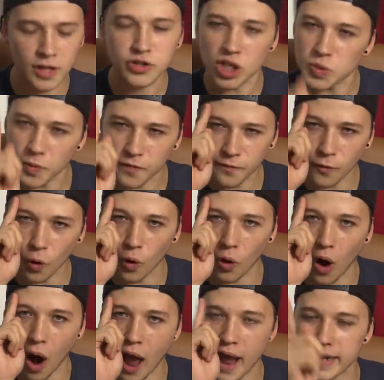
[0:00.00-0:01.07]
Just
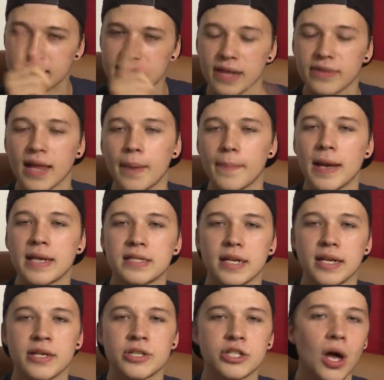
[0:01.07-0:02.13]
before he sent that
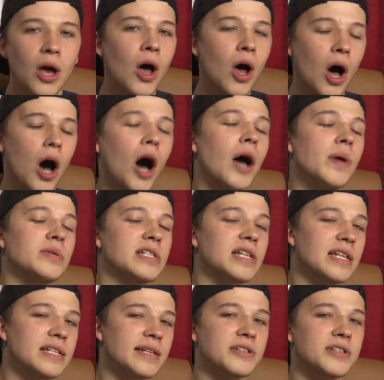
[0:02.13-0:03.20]
message, I was
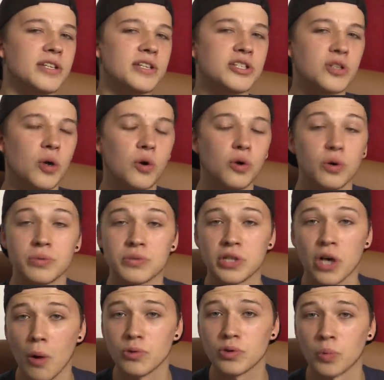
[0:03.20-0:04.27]
listening to this song called
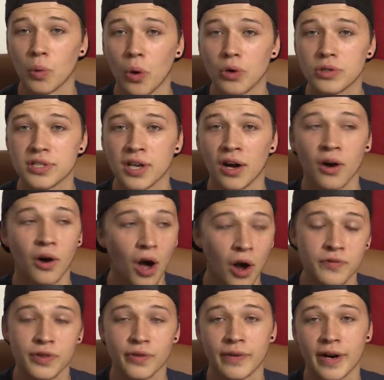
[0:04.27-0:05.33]
Cold Water
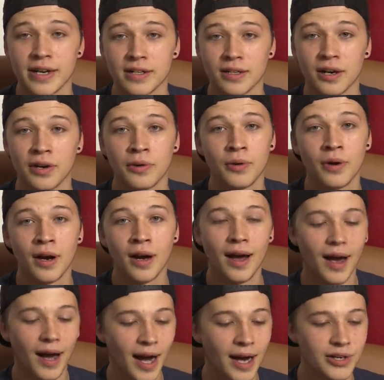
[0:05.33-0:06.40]
over the radio.
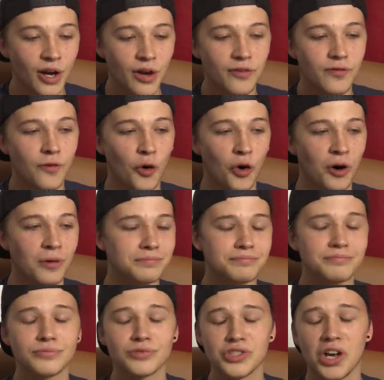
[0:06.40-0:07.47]
And I thought,
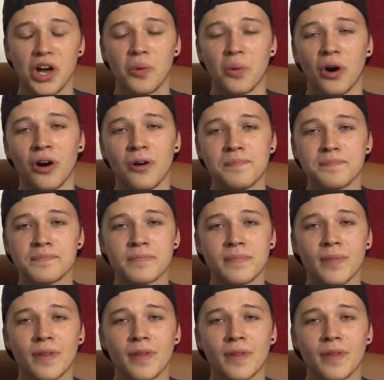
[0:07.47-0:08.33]
do you know what?